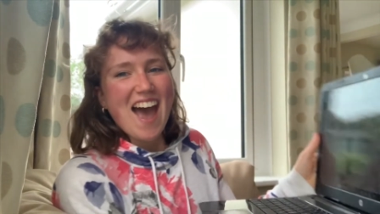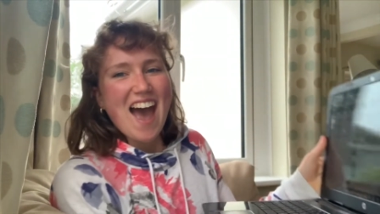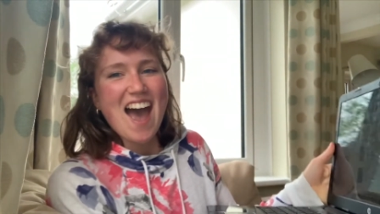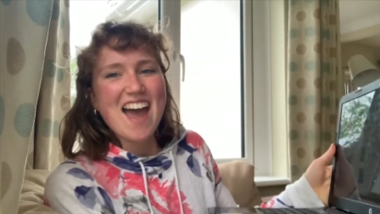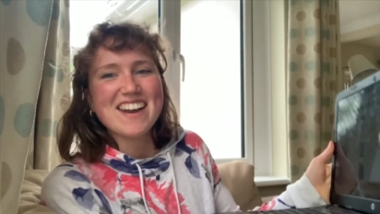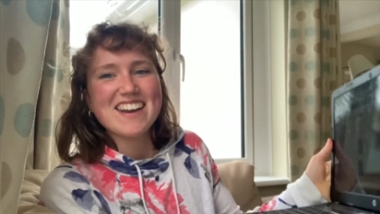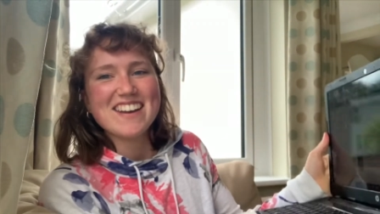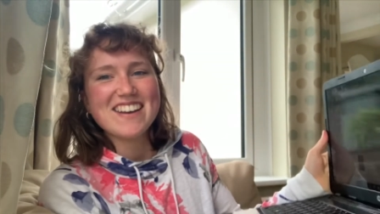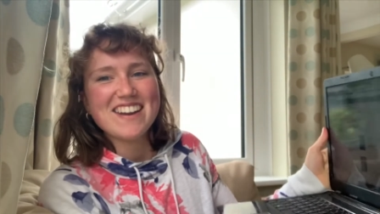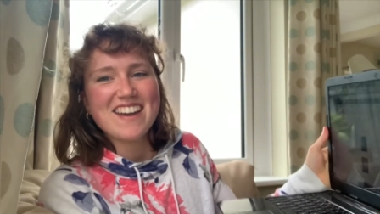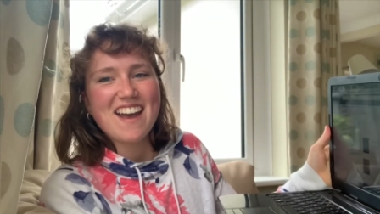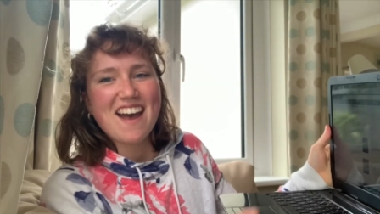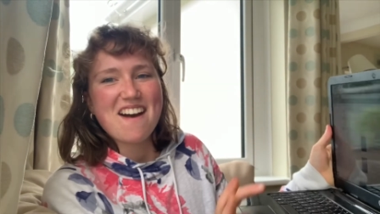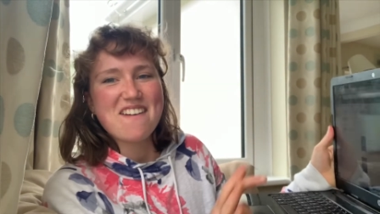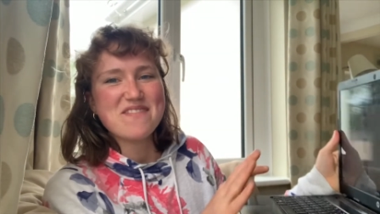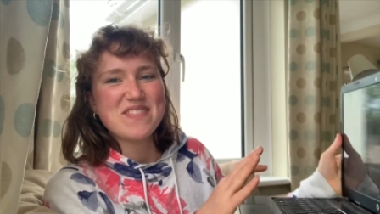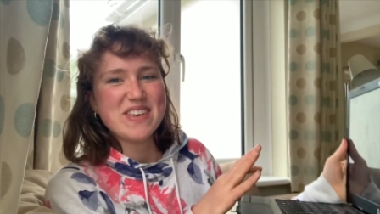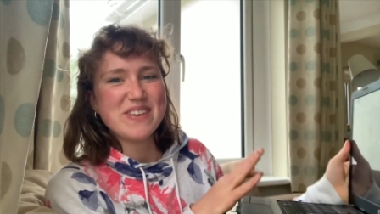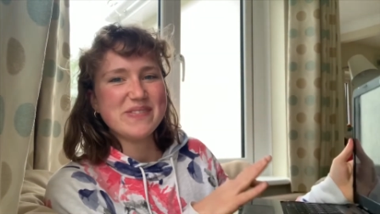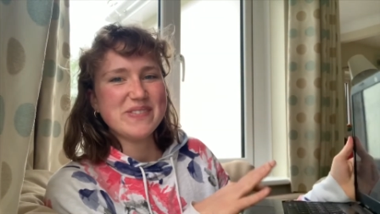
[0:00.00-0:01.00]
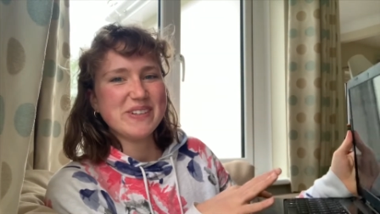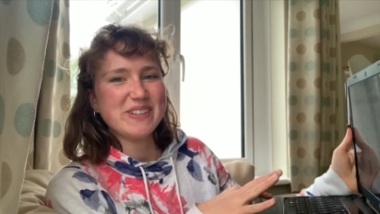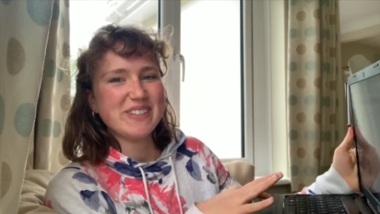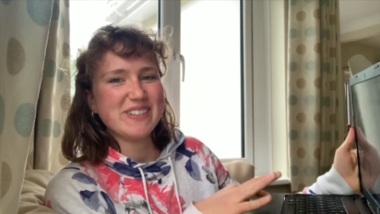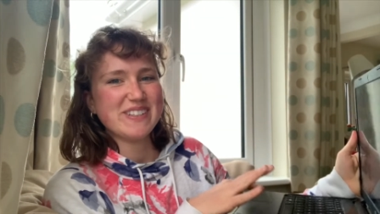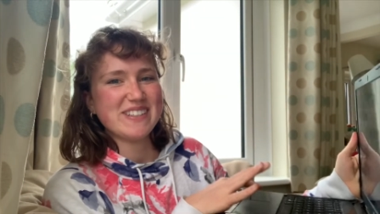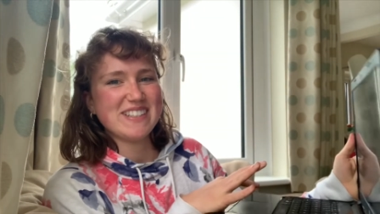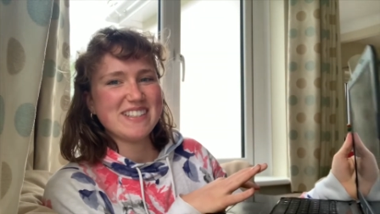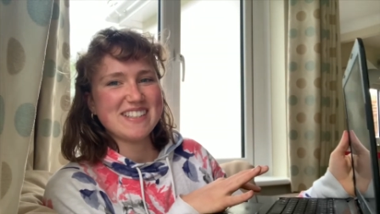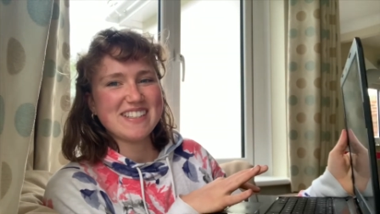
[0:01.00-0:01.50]
I don't know how people
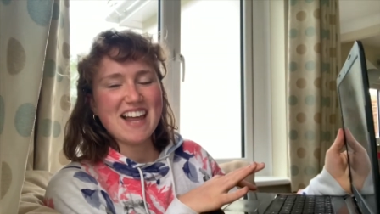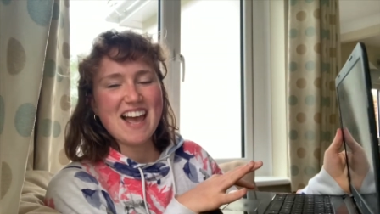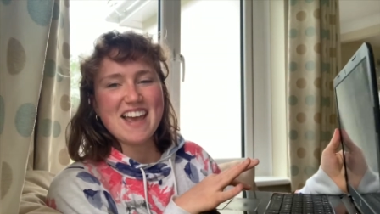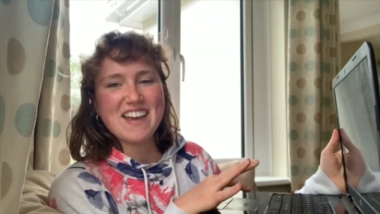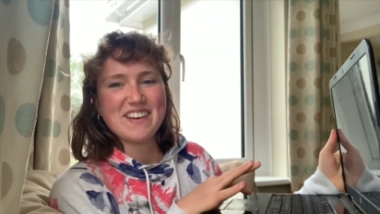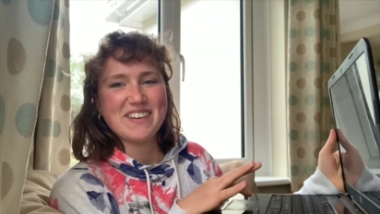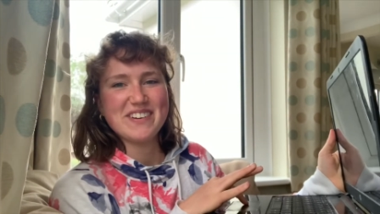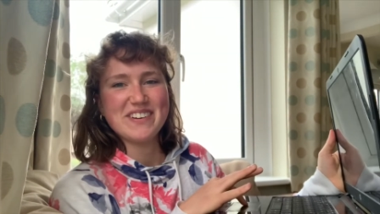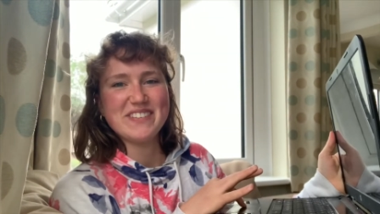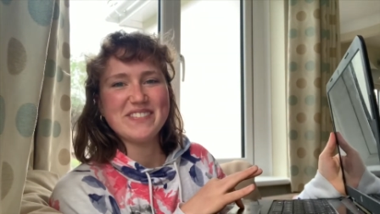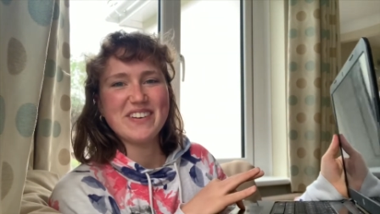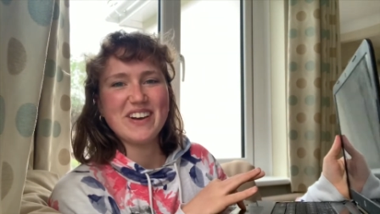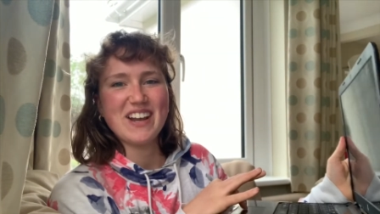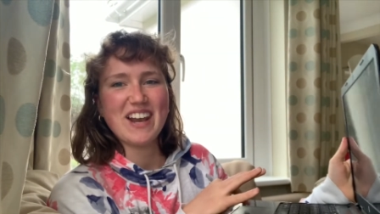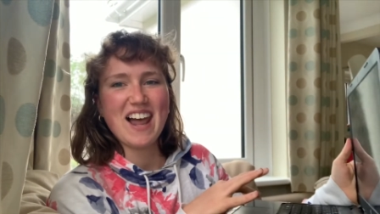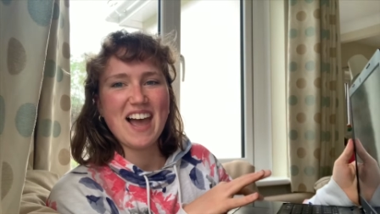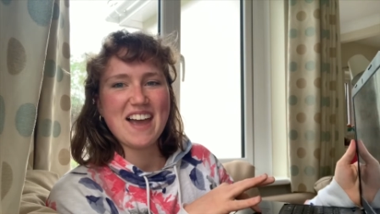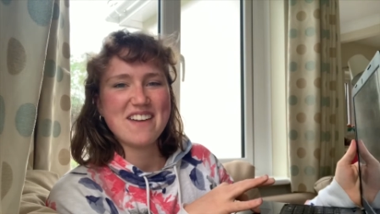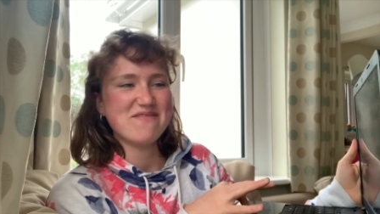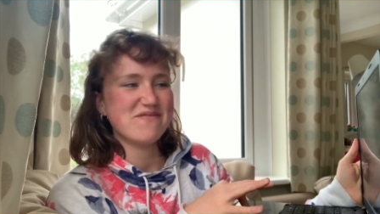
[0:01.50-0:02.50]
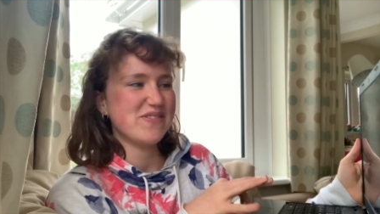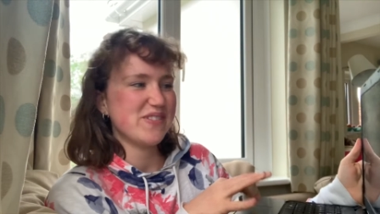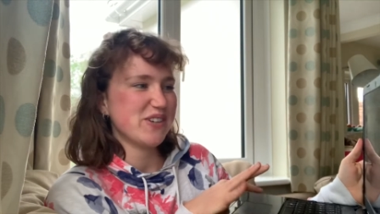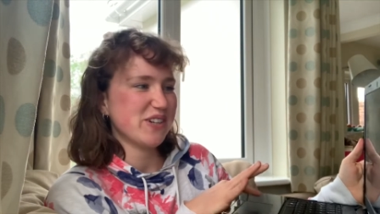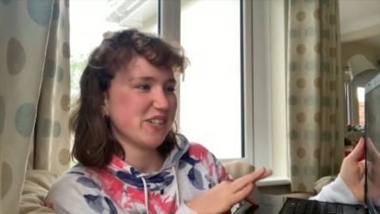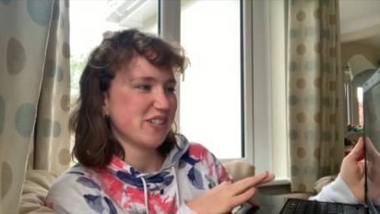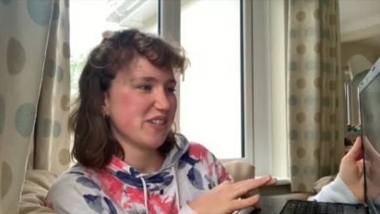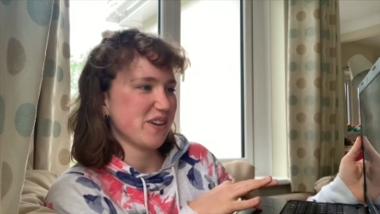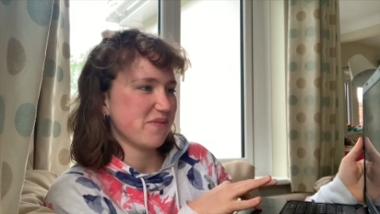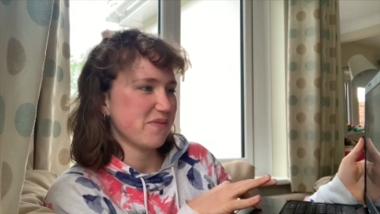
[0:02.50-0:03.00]
do these like come online
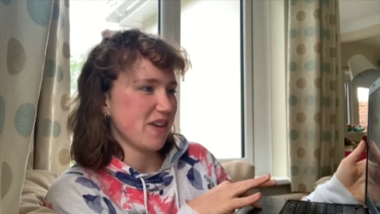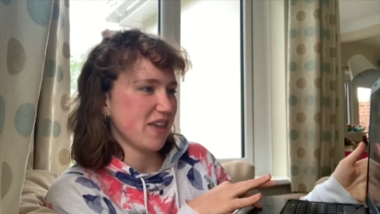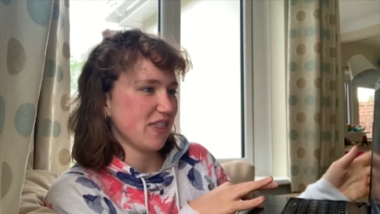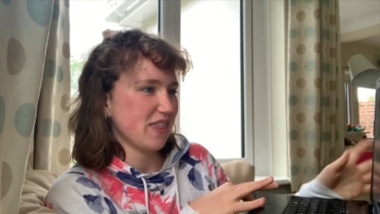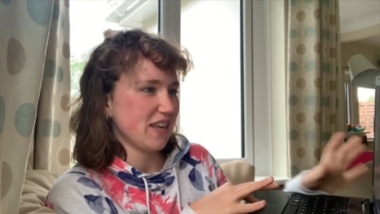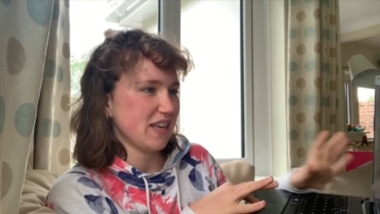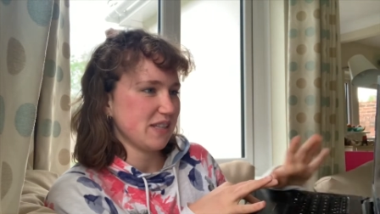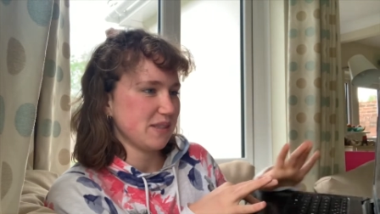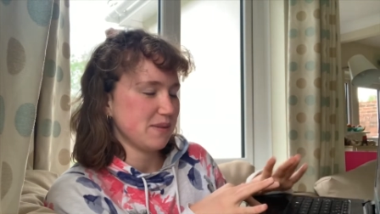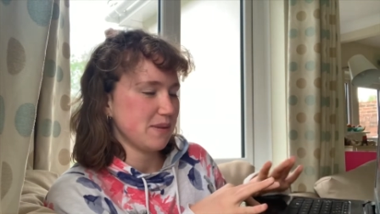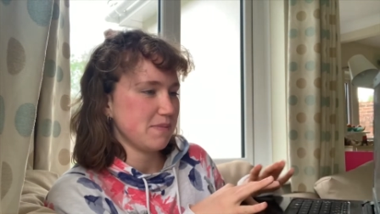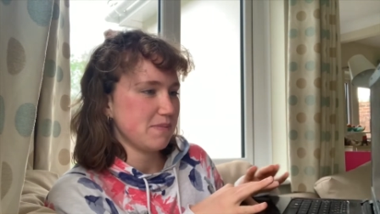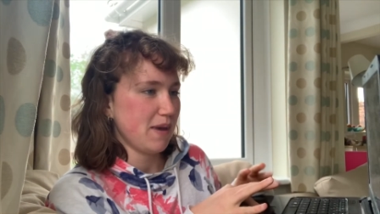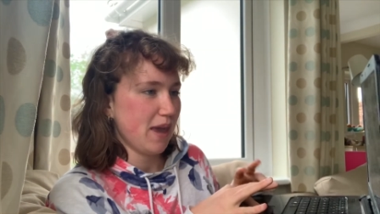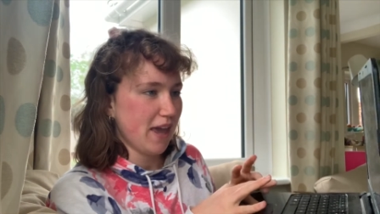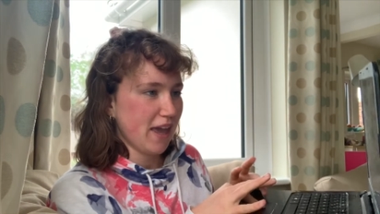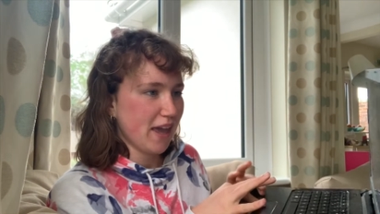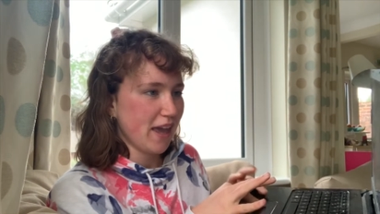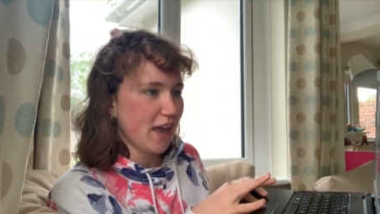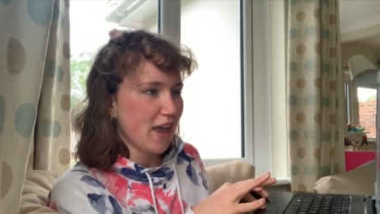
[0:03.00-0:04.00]
book shopping things with me.